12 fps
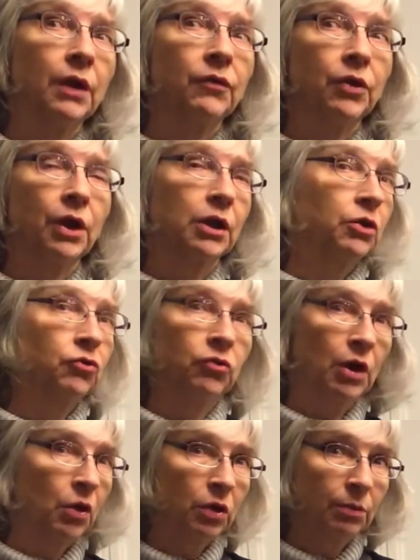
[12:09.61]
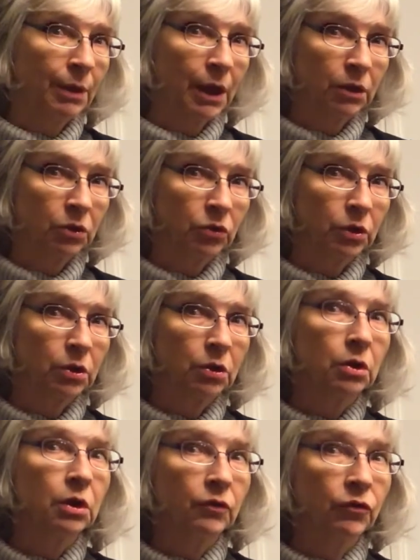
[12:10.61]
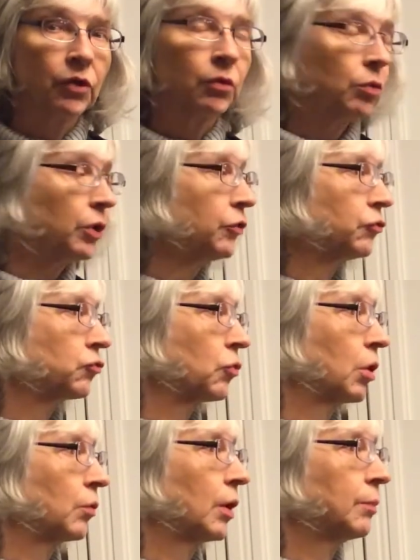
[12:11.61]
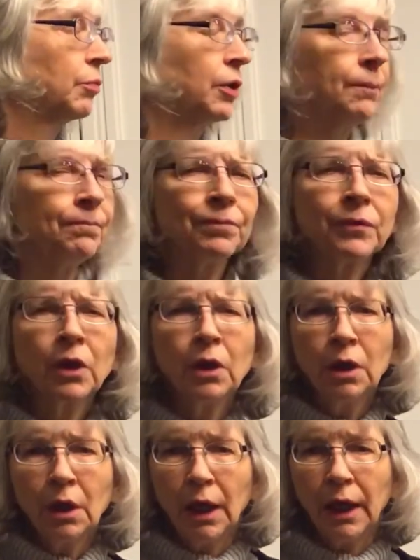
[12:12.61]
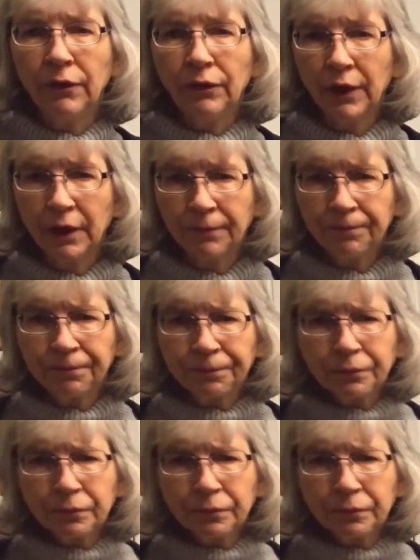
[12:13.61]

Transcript: and they're not going to do that automatically if they're really strong right brain. And then